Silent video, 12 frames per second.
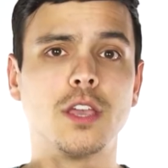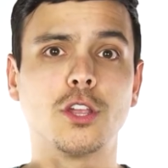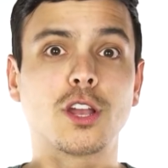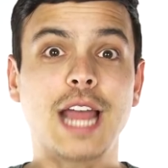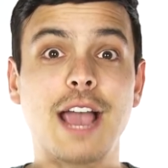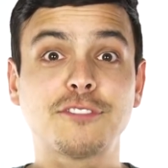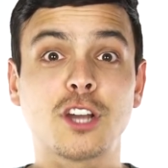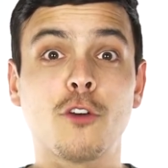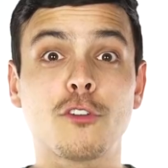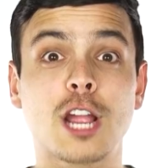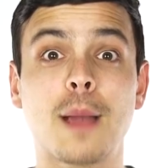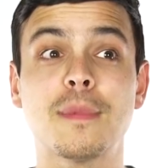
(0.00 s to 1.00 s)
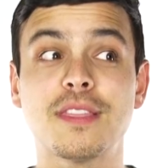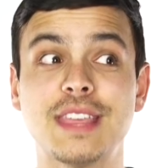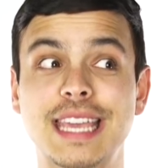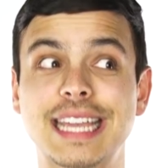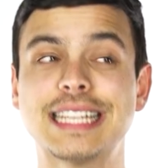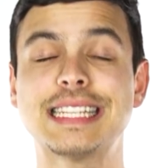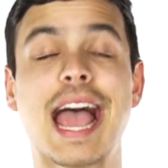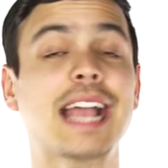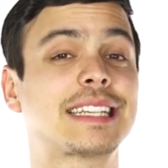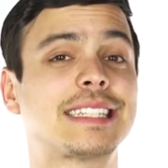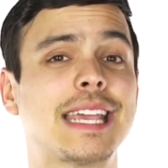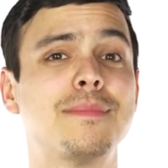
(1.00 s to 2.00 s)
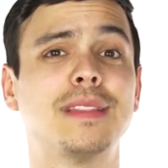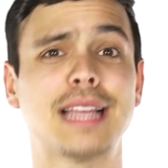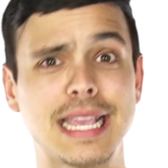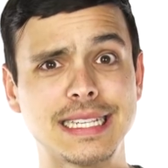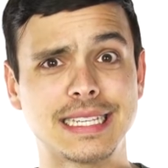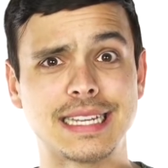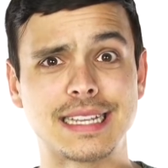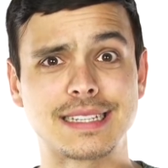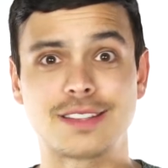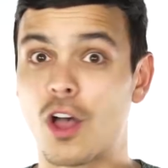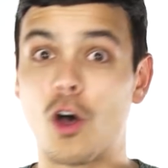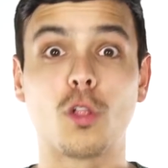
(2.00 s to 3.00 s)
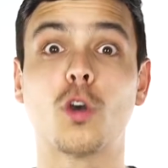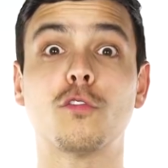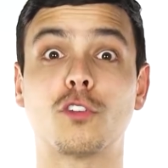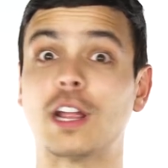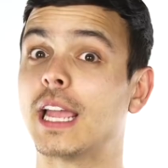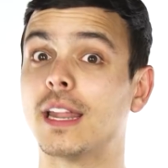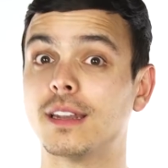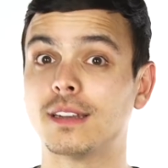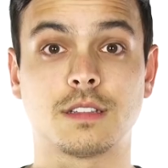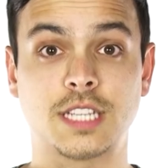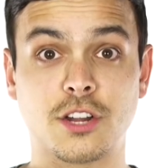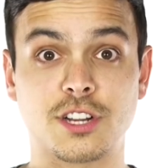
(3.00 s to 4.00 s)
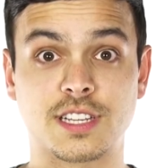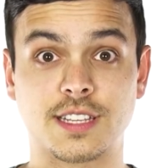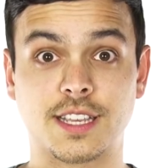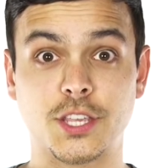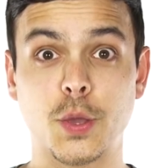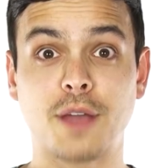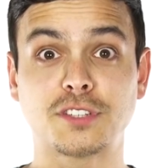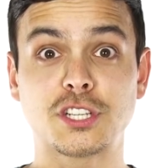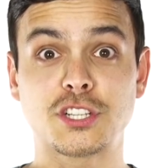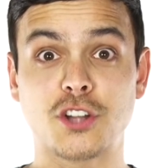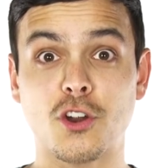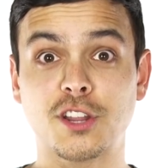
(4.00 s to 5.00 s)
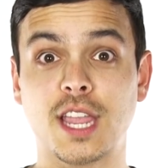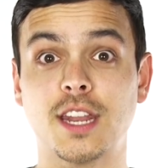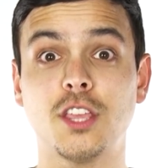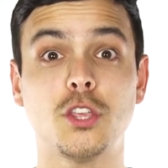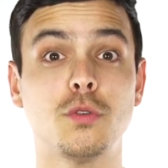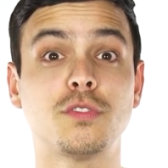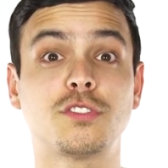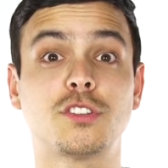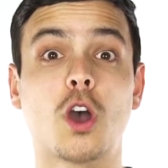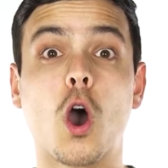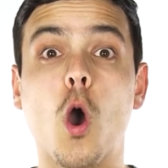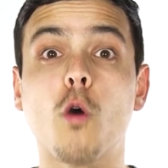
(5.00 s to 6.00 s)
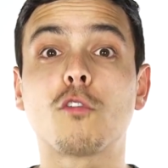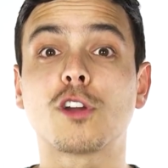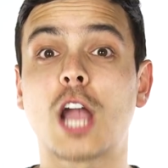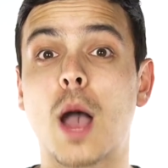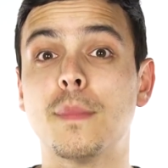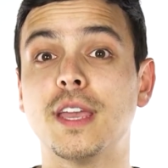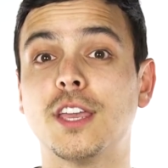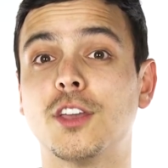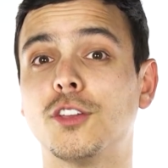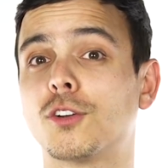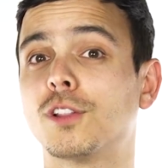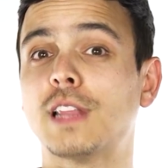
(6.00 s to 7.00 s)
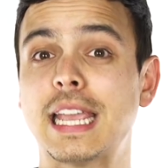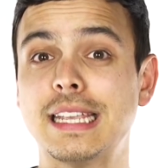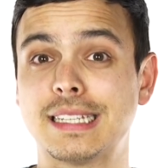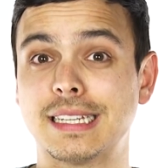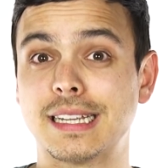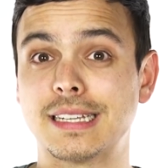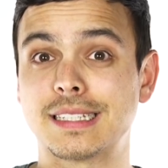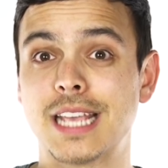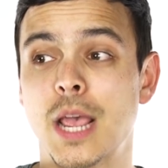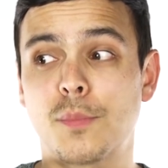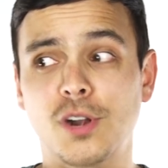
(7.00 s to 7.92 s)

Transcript: You're going to have to overcome the exact same laziness all over again. Seriously, you have to start getting used to overcoming your laziness.